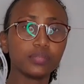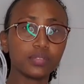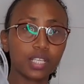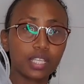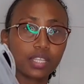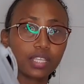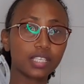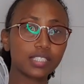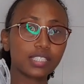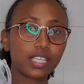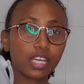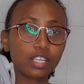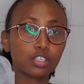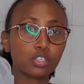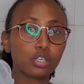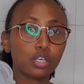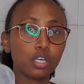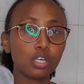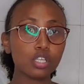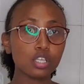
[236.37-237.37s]
this
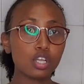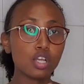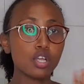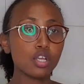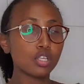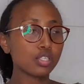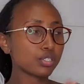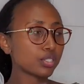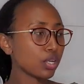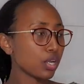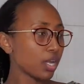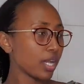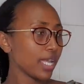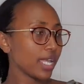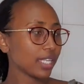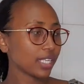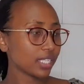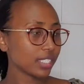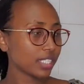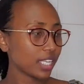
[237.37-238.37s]
candle. So,
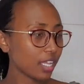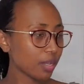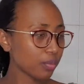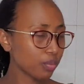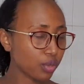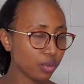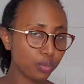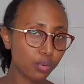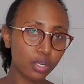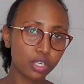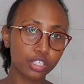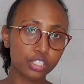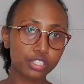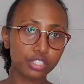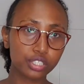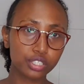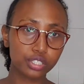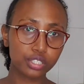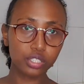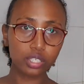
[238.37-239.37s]
anytime we
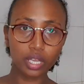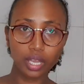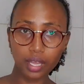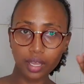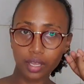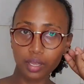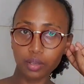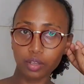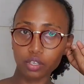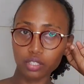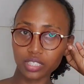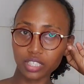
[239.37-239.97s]
wash, because